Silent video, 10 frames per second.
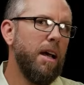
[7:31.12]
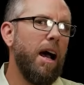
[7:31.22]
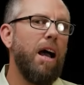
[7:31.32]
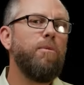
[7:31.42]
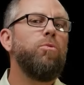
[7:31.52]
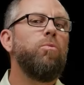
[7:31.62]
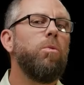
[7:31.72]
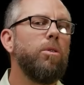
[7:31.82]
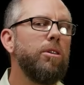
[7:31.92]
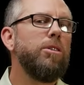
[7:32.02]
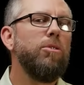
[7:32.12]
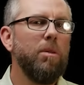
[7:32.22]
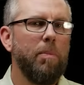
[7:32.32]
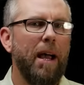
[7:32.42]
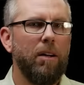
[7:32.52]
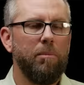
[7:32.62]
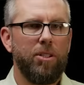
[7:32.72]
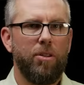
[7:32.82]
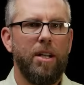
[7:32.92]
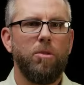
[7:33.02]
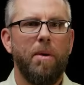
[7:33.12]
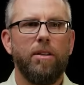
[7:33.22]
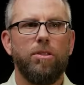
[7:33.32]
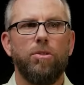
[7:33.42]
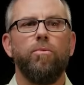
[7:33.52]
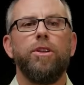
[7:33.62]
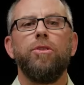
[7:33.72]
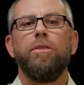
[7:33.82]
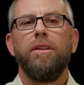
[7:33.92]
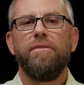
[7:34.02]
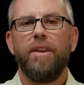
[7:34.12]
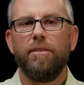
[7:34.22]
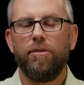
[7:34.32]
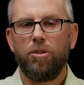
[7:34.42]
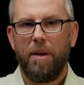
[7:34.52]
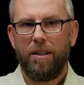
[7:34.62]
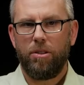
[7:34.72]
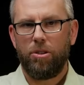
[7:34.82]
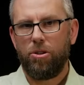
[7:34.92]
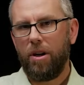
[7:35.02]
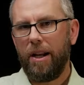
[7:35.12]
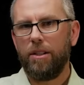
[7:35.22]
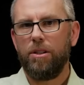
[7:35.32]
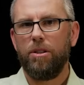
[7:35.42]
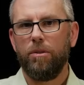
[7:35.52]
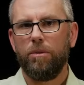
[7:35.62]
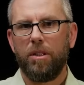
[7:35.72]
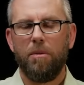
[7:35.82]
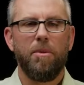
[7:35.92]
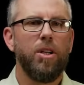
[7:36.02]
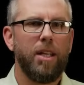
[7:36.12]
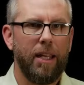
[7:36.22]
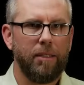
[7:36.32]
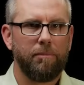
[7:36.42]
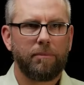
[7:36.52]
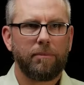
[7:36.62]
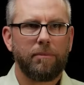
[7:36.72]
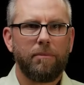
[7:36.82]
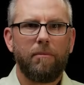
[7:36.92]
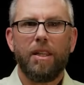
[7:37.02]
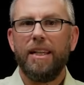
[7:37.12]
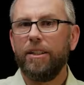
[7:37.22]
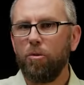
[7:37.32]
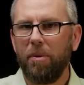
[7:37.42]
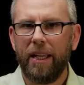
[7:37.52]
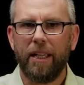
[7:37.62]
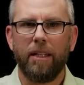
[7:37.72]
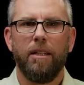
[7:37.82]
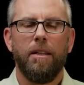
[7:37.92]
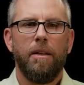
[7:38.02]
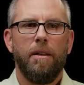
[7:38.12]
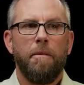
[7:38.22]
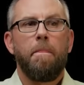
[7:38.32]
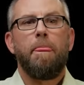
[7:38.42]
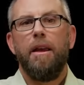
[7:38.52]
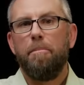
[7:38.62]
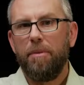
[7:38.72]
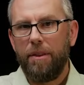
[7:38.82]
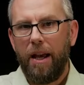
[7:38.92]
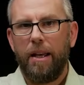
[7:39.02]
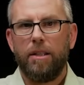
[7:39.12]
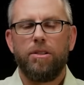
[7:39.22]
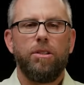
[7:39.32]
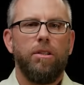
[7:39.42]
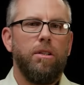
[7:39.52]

I would warn you about betrayed spouses, when your unfaithful spouse is trying to communicate, explain, empathize,